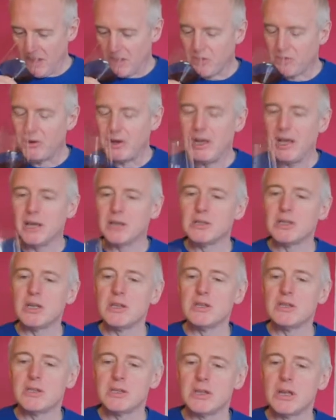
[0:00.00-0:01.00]
3 years
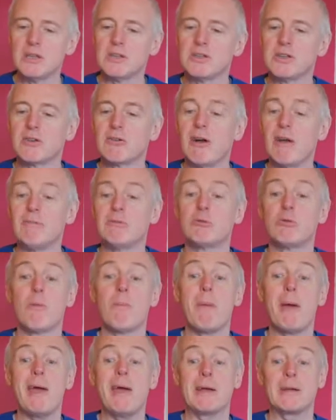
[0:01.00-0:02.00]
since the grapes were
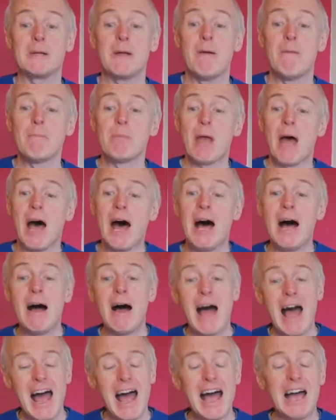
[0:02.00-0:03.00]
picked,
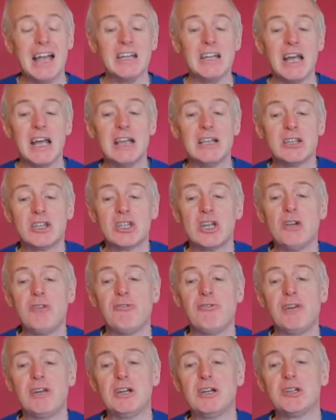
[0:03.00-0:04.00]
and it still
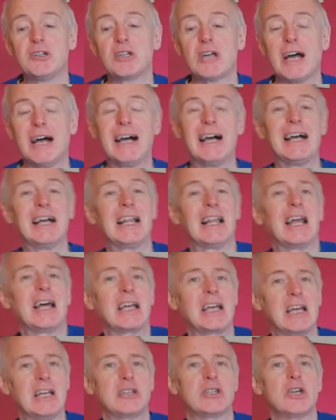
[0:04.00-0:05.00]
feels
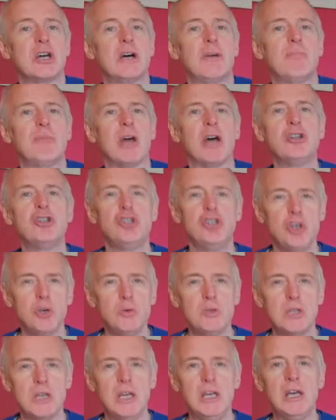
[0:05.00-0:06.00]
like it's a
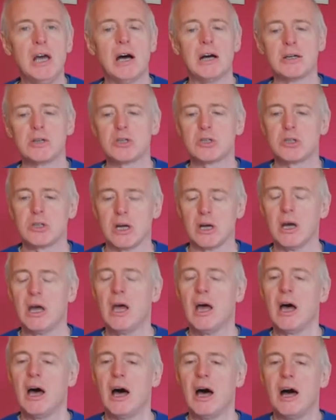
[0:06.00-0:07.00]
juicy youngster.
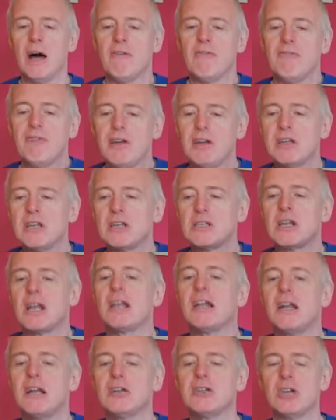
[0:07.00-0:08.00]
There's a
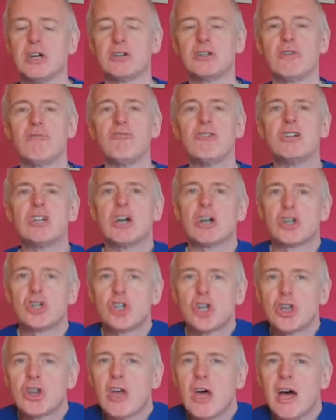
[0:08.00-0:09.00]
little touch of
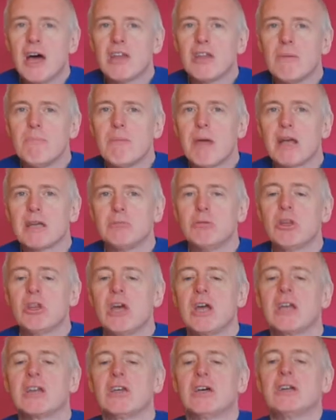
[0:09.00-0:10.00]
reduction there that makes me
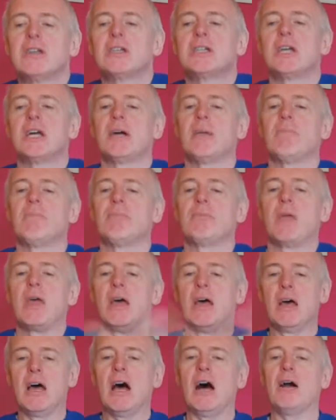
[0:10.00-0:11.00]
think that
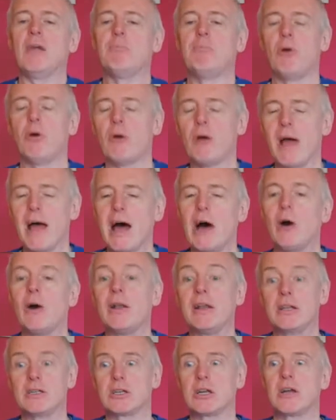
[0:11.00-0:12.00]
I'll pour it out
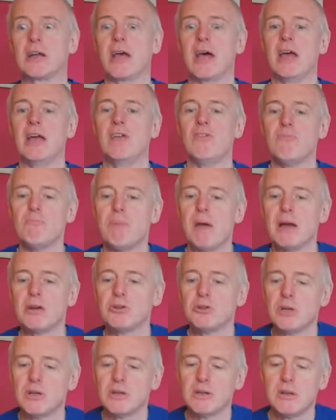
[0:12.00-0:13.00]
and it's going to get even
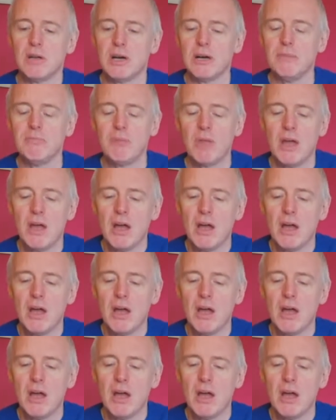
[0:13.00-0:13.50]
better in